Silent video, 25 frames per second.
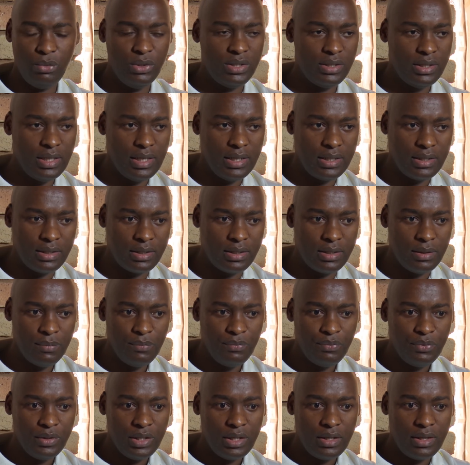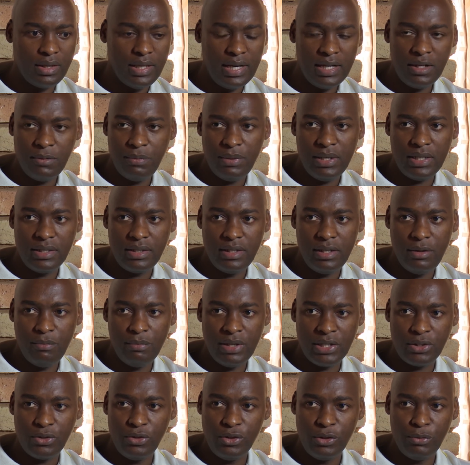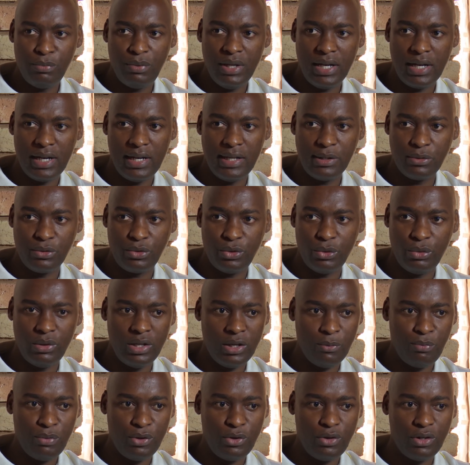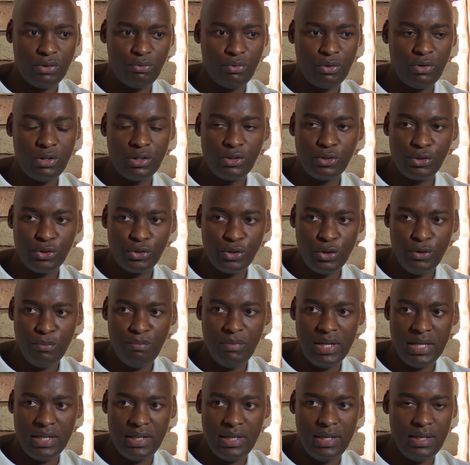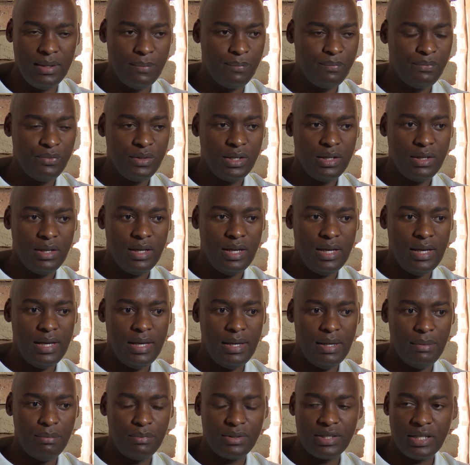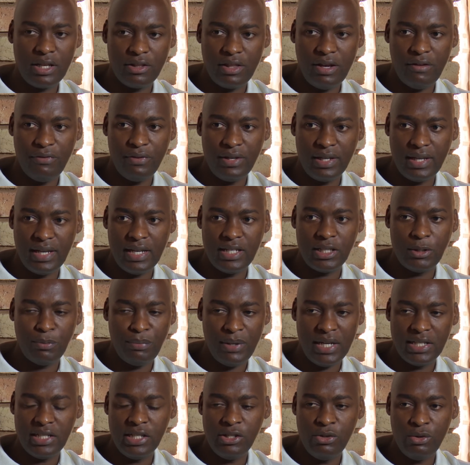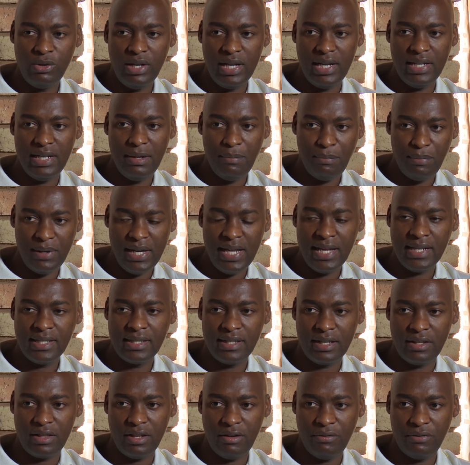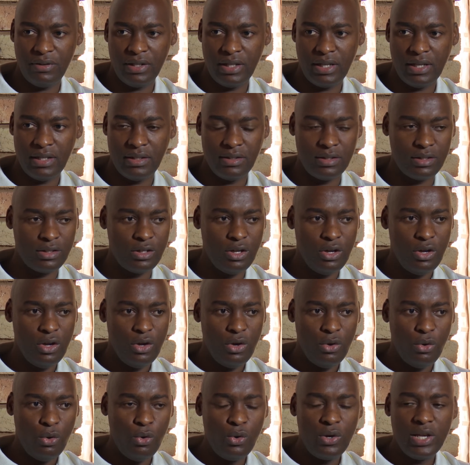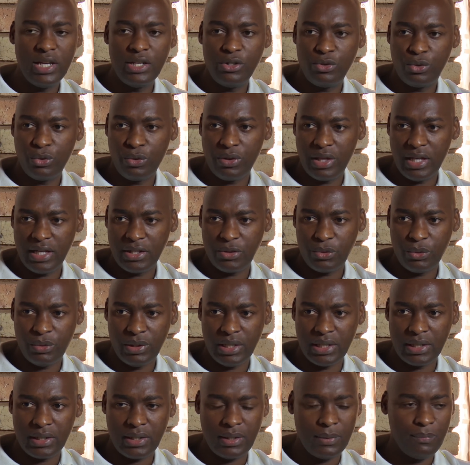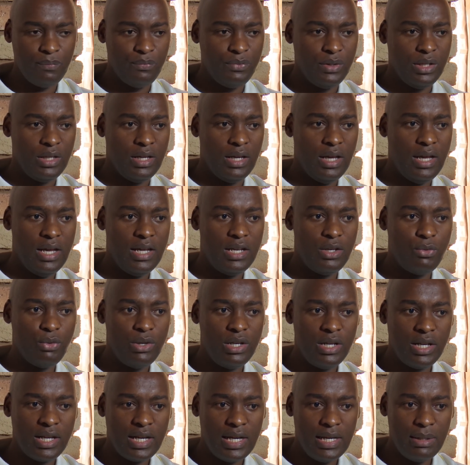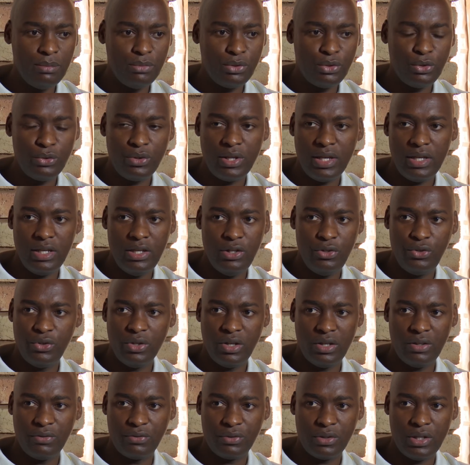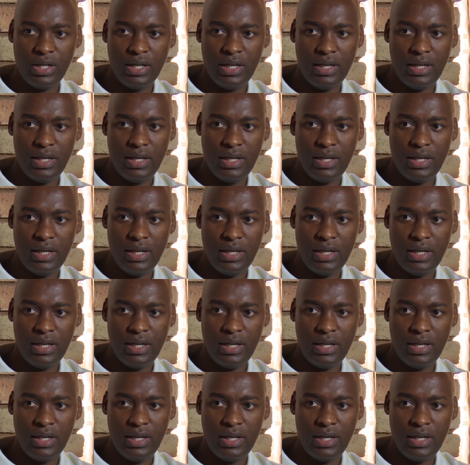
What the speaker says: we said, that person must not be allowed to work because we've got so many South Africans, particularly black South Africans, who can do that work. And when it comes to the issue of